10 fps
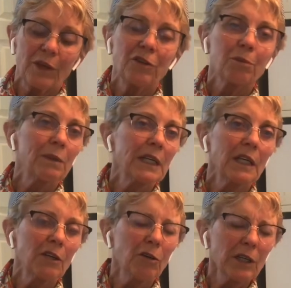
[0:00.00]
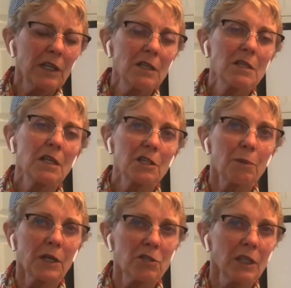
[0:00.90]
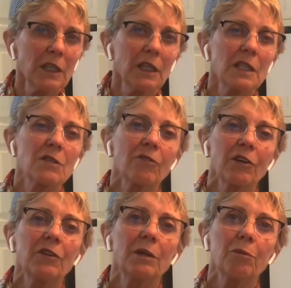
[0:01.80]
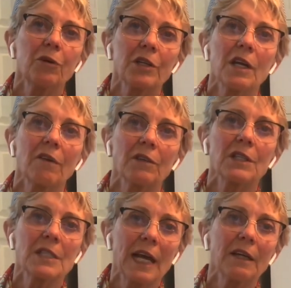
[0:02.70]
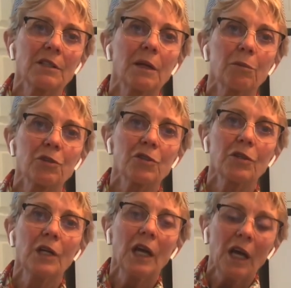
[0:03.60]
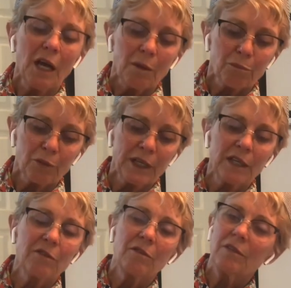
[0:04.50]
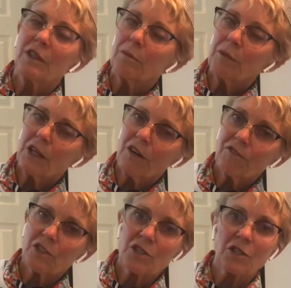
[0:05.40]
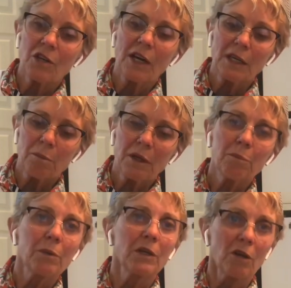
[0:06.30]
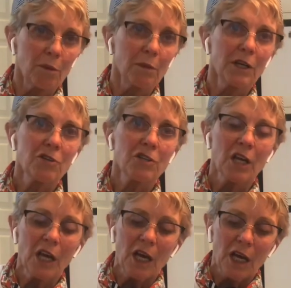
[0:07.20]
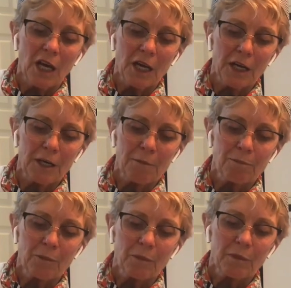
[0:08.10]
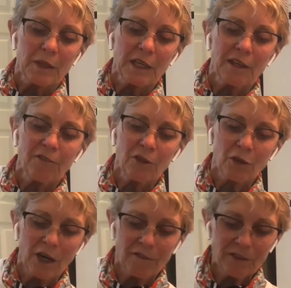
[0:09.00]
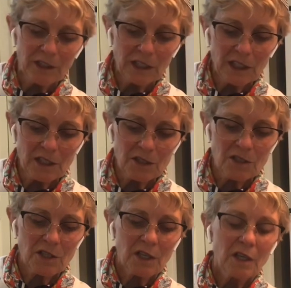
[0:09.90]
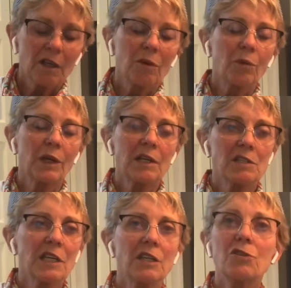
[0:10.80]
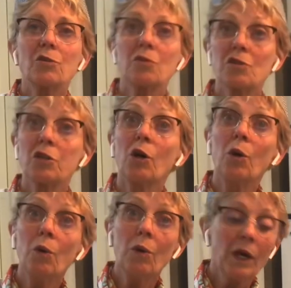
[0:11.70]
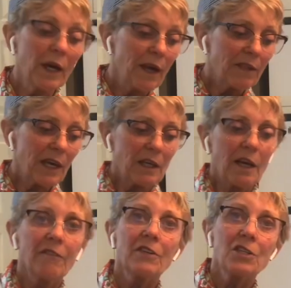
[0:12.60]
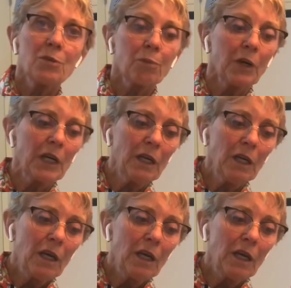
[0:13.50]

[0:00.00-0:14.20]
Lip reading: you're baking cookies, especially, it's very important to have exact temperature. Bread, you can be off just a tiny bit, but not much. Um, if your oven is what I say too slow, that oven spring